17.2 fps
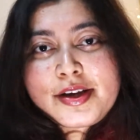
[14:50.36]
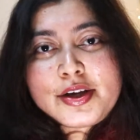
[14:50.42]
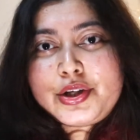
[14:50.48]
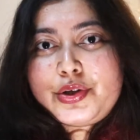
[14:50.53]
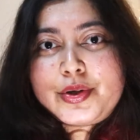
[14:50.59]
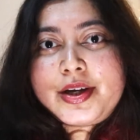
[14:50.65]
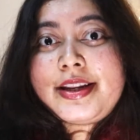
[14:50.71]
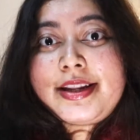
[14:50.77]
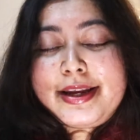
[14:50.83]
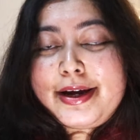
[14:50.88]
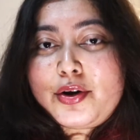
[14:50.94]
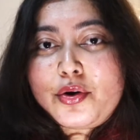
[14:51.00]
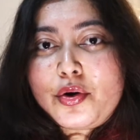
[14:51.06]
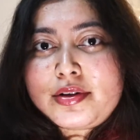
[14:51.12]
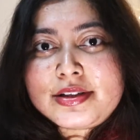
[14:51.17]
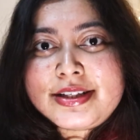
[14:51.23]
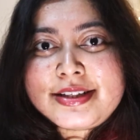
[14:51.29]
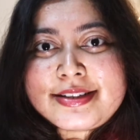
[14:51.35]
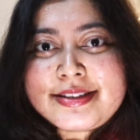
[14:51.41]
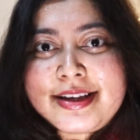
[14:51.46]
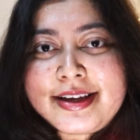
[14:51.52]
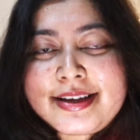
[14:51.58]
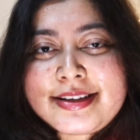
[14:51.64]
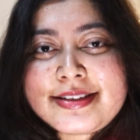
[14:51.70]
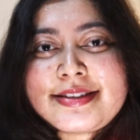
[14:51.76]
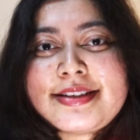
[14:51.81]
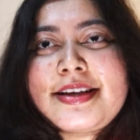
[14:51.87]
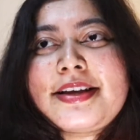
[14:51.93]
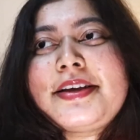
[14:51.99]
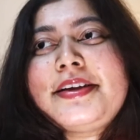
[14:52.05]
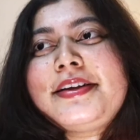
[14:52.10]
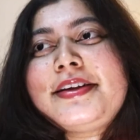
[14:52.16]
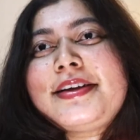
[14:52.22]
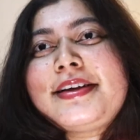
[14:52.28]
you can get all these things.
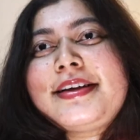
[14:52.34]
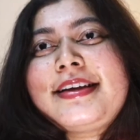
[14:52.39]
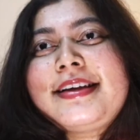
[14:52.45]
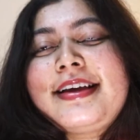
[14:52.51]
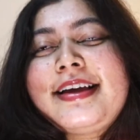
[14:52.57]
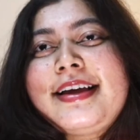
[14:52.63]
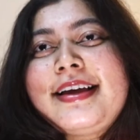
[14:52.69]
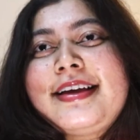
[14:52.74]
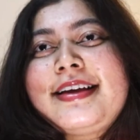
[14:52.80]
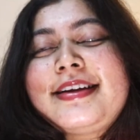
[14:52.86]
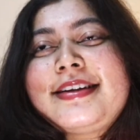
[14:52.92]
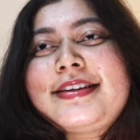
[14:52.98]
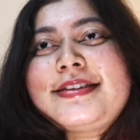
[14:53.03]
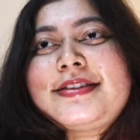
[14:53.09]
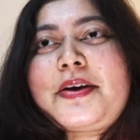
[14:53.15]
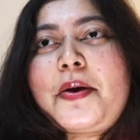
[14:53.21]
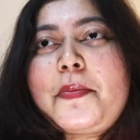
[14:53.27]
And